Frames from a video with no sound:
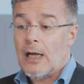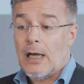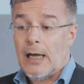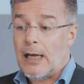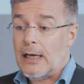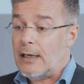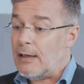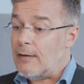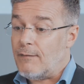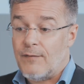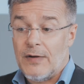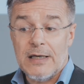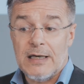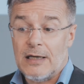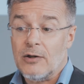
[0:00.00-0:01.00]
and
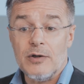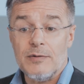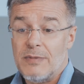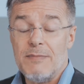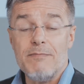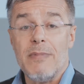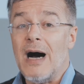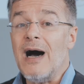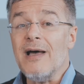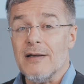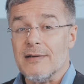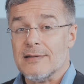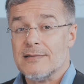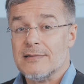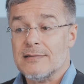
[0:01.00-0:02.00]
they cannot be
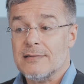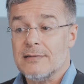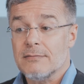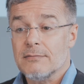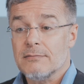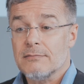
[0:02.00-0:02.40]
biased.